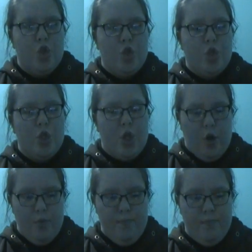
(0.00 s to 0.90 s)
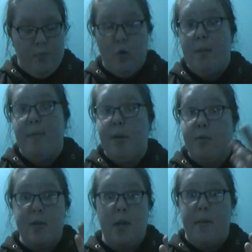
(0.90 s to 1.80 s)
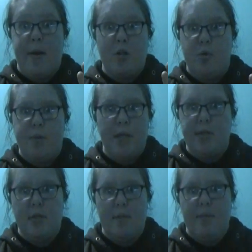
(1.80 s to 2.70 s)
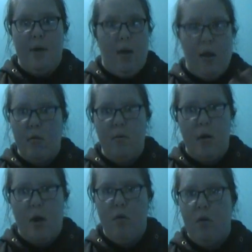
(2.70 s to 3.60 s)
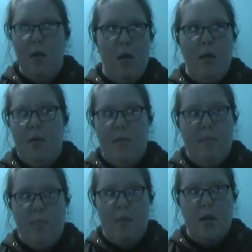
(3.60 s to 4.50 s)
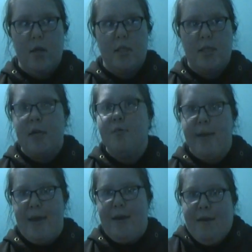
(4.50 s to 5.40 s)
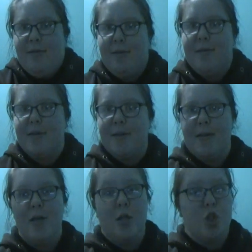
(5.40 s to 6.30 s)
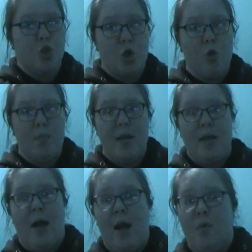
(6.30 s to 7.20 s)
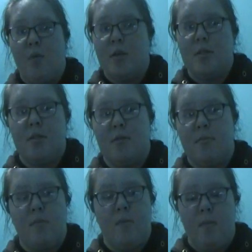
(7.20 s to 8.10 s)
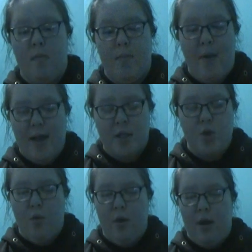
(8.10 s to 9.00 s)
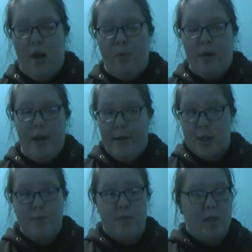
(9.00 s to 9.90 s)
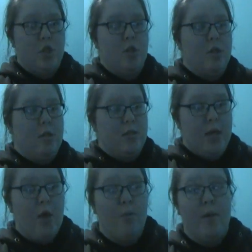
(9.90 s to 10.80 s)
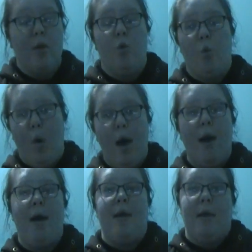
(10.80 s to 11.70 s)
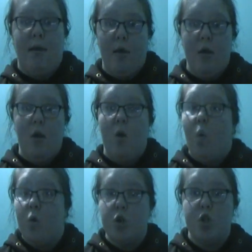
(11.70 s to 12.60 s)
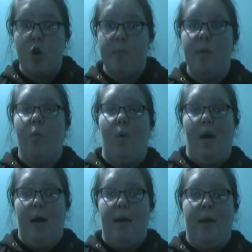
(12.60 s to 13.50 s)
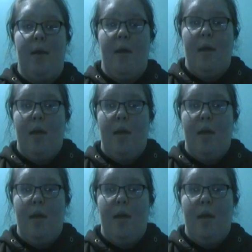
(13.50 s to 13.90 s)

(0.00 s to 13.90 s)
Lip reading: So, or maybe there was like a magical protection up there. I don't know. Tell me. Show me. I want backstory. I want exposition. Tell me why. Or show me why.